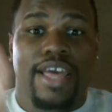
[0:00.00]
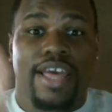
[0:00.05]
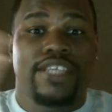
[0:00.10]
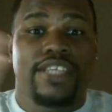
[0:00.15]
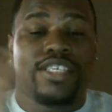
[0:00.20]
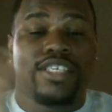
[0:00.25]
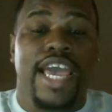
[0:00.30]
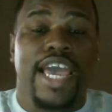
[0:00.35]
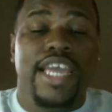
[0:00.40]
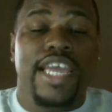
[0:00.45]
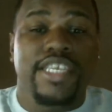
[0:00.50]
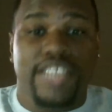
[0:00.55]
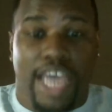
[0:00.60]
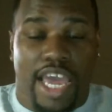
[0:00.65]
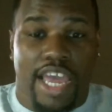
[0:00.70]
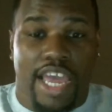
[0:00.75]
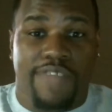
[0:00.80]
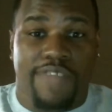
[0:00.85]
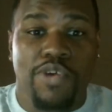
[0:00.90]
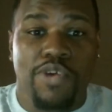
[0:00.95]

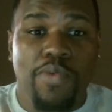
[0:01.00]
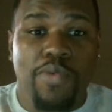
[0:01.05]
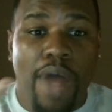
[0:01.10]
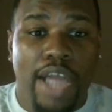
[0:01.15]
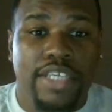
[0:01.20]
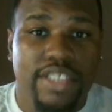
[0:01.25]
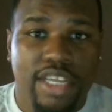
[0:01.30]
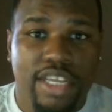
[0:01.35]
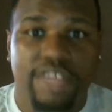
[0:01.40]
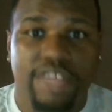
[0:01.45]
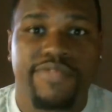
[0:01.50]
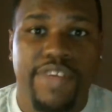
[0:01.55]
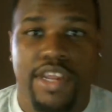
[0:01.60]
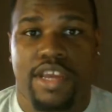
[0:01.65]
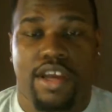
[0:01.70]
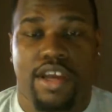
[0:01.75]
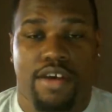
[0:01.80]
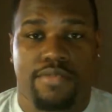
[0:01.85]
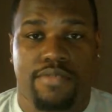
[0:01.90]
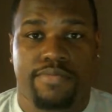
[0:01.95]
JJ, if you're watching this
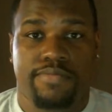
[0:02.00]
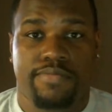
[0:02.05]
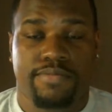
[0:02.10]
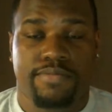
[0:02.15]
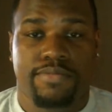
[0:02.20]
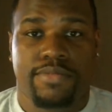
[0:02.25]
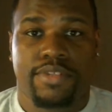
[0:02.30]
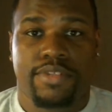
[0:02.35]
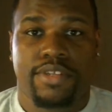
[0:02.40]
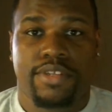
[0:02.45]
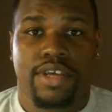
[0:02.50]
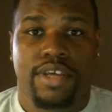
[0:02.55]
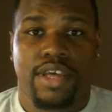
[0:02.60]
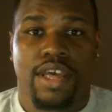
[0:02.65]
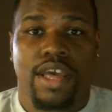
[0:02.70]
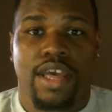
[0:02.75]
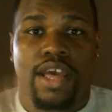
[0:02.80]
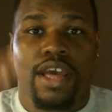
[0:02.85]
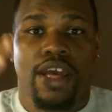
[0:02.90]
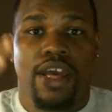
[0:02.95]
video,
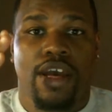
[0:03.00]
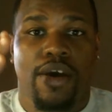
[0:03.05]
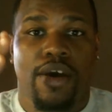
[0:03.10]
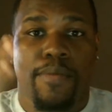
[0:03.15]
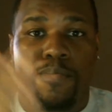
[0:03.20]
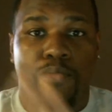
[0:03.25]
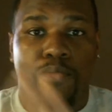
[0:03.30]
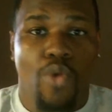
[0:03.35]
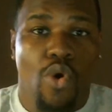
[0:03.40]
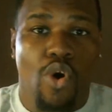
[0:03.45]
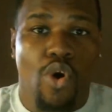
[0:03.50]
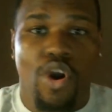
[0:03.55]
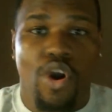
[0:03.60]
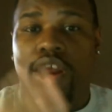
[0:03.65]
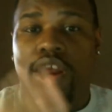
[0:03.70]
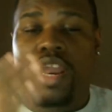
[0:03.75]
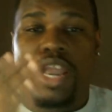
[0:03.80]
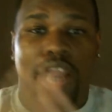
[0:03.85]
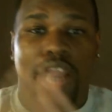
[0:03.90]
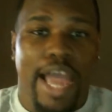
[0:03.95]

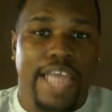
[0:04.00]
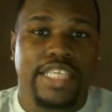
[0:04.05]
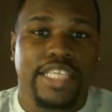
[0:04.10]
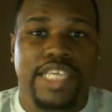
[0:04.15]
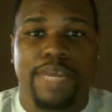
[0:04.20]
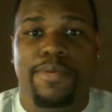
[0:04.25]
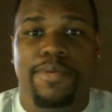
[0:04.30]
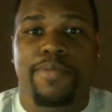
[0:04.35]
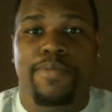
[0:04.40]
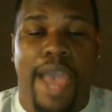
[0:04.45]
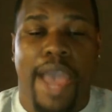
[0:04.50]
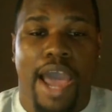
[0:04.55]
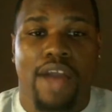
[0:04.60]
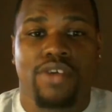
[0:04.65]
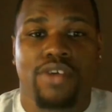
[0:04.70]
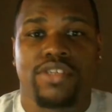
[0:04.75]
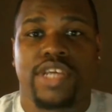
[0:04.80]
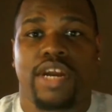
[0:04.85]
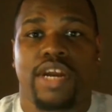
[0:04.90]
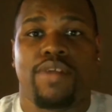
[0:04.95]
more lightsaber
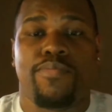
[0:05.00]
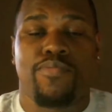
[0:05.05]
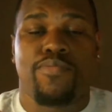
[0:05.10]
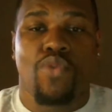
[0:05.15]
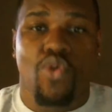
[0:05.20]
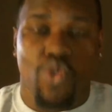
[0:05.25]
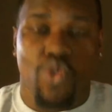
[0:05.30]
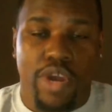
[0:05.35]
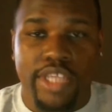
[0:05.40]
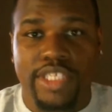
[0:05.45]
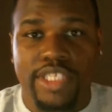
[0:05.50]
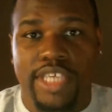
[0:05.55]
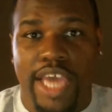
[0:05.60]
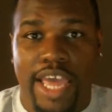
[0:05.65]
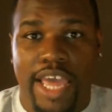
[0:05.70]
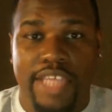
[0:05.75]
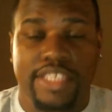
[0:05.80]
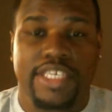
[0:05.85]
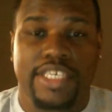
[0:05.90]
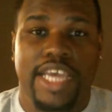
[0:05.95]
battles that are more
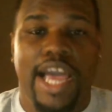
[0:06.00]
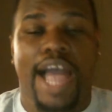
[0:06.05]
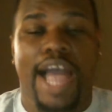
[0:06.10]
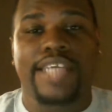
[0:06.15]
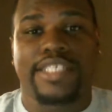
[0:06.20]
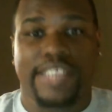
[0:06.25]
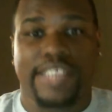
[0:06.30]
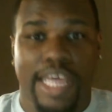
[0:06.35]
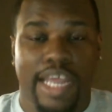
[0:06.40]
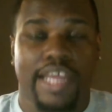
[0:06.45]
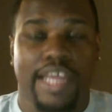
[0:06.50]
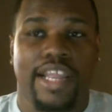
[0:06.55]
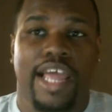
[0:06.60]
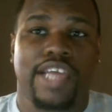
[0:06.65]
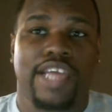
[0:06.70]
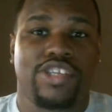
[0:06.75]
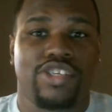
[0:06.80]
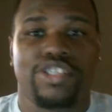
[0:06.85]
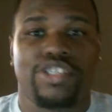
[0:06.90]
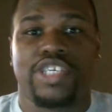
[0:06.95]
intense. Yeah, I said it
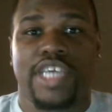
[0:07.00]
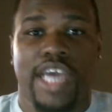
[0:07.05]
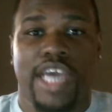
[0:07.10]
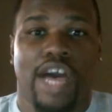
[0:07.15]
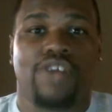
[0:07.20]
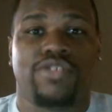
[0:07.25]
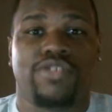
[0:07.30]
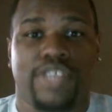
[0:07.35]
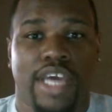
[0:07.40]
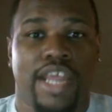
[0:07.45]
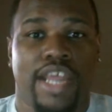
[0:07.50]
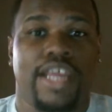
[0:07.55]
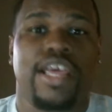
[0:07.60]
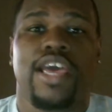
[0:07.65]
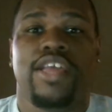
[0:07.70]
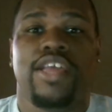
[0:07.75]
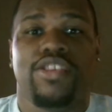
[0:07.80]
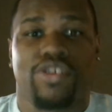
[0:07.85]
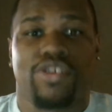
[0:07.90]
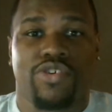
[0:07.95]
like GL said it,
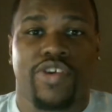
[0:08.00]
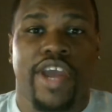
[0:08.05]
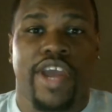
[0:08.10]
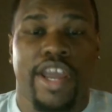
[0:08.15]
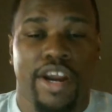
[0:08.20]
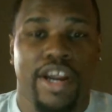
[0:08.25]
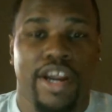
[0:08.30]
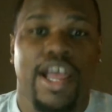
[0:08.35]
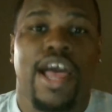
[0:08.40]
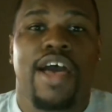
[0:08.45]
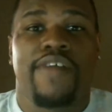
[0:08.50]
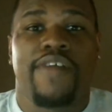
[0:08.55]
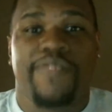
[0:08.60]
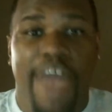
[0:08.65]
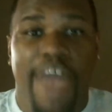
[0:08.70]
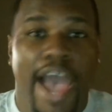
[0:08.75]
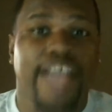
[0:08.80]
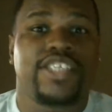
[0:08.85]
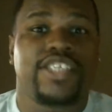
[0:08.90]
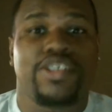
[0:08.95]
the creator.
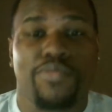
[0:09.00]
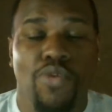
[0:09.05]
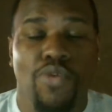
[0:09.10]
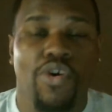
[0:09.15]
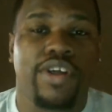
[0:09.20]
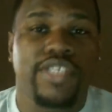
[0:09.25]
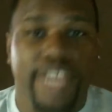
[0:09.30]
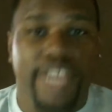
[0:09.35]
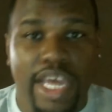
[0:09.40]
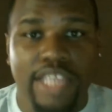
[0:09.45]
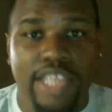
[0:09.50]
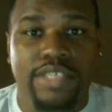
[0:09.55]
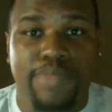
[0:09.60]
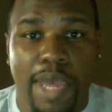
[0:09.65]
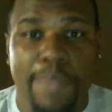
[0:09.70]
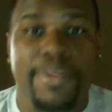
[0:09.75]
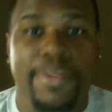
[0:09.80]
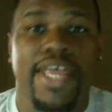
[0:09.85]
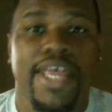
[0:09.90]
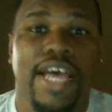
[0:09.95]
Faster, more intense,
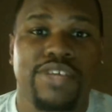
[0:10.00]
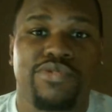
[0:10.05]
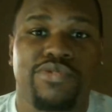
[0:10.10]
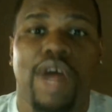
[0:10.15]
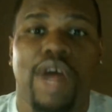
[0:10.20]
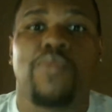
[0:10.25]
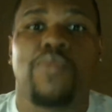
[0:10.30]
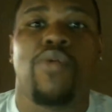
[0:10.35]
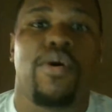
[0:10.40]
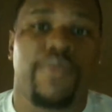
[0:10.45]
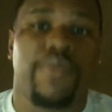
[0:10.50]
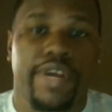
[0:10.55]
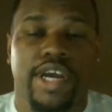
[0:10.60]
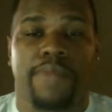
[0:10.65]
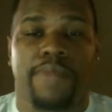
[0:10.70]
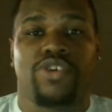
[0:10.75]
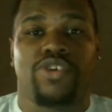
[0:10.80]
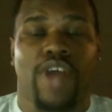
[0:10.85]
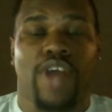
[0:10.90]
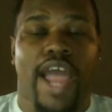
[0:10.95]
baby. That's what I want when it
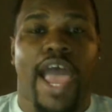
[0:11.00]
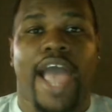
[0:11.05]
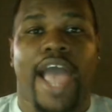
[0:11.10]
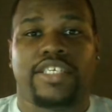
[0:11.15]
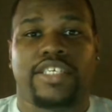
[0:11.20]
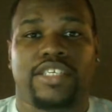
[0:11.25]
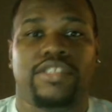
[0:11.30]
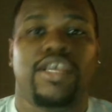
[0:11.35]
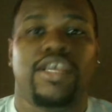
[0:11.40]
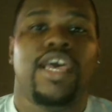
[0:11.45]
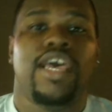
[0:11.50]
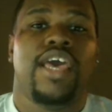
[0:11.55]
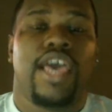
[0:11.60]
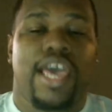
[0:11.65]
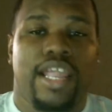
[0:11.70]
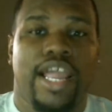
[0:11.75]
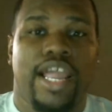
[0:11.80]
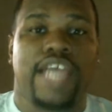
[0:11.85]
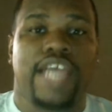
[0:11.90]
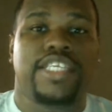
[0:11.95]
comes to our action
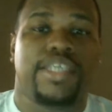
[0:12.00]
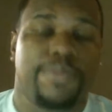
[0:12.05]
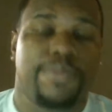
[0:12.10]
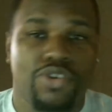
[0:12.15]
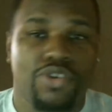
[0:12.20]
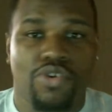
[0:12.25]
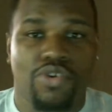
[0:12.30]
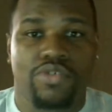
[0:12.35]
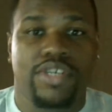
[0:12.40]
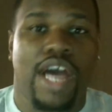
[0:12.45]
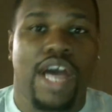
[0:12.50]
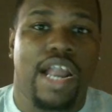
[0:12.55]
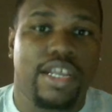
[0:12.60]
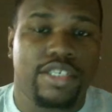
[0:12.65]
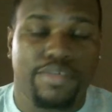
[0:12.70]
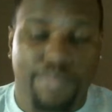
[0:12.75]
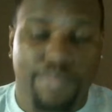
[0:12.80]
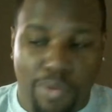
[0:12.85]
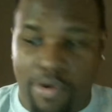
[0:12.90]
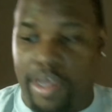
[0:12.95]
and lightsaber duels. Holla
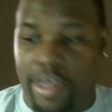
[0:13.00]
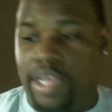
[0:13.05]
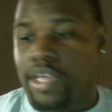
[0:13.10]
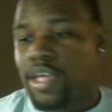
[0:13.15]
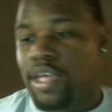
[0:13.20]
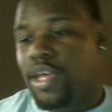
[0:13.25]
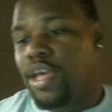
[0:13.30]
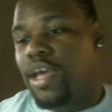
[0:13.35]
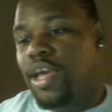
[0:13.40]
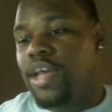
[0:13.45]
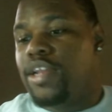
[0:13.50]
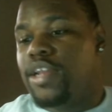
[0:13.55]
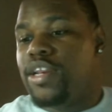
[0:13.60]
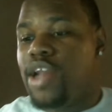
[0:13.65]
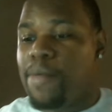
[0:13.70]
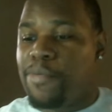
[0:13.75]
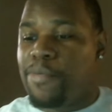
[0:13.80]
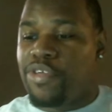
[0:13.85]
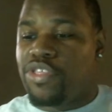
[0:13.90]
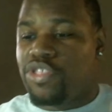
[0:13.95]
at your boy.
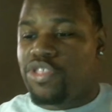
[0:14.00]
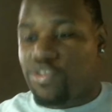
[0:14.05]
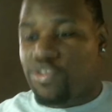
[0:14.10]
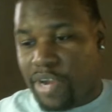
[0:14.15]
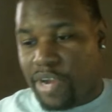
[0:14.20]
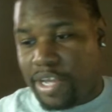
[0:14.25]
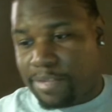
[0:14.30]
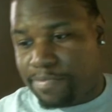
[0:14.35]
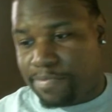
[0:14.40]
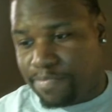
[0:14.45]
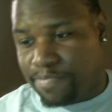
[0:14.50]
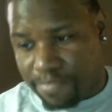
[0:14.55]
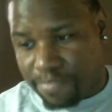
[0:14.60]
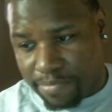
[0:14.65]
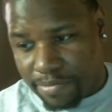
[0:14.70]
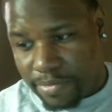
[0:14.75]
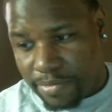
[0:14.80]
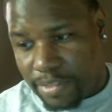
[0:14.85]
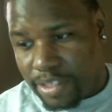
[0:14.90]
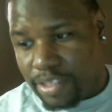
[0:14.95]
Number 3,
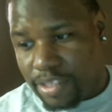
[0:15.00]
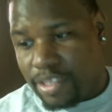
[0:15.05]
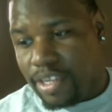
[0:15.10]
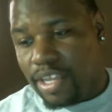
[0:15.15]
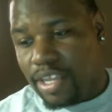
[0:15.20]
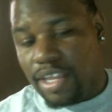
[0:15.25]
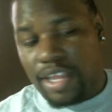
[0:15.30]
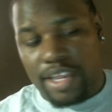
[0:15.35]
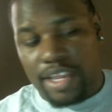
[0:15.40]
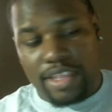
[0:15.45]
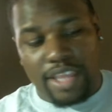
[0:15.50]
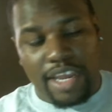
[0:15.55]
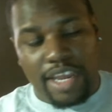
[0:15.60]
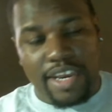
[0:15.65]
the